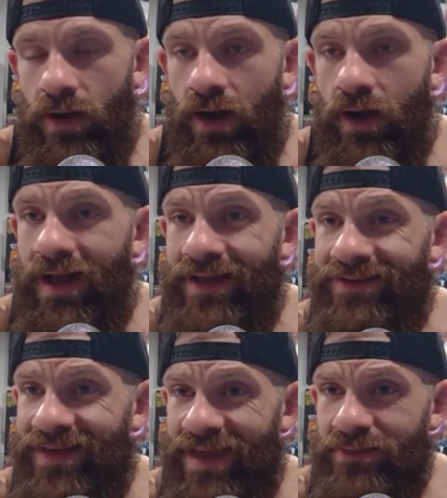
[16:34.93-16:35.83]
and
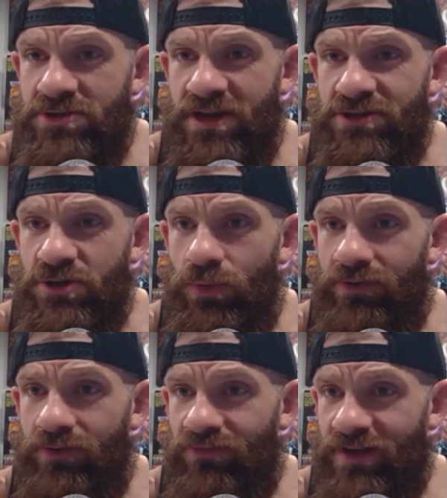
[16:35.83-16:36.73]
Game Changer
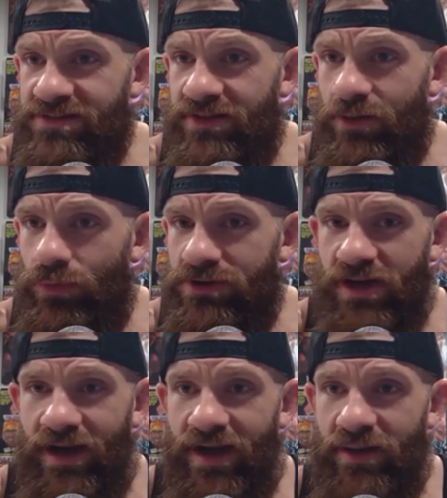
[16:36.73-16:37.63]
Wrestling, which
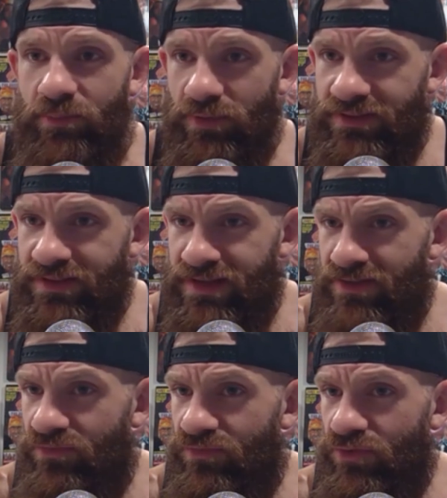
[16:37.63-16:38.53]
I
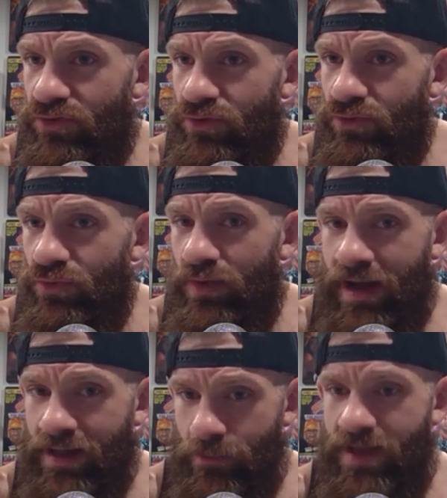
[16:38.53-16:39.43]
believe you
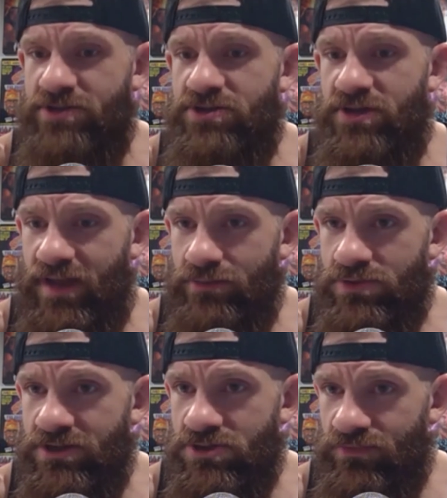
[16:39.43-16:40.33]
had a match at Game
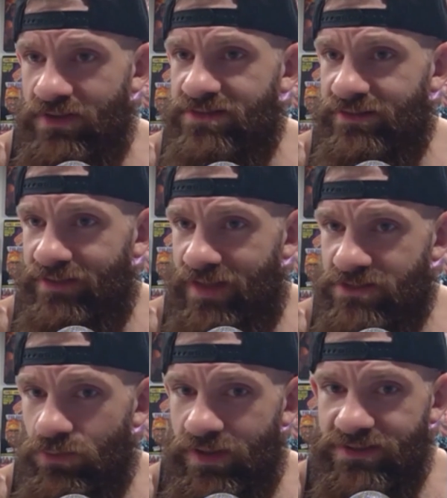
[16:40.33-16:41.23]
Changer Wrestling
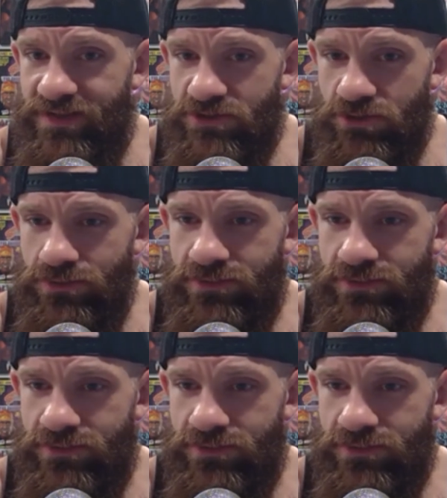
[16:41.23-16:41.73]
last week. Is that true?